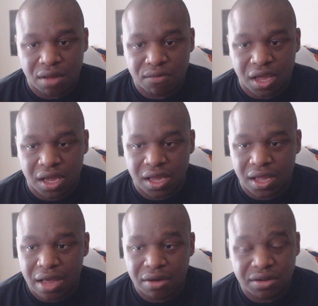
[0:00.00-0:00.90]
and I was
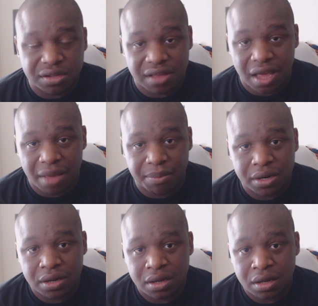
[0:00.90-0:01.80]
like, how could this
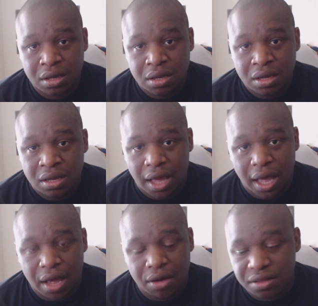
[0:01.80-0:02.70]
happen?
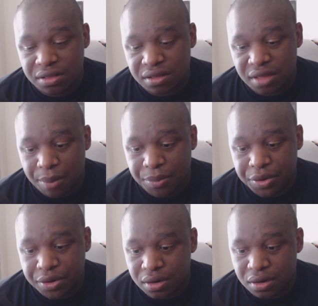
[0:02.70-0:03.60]
How could this
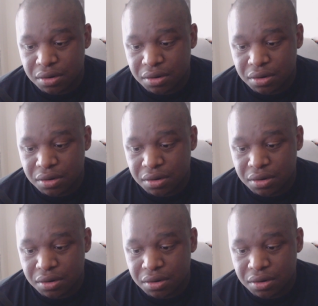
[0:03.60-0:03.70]
happen?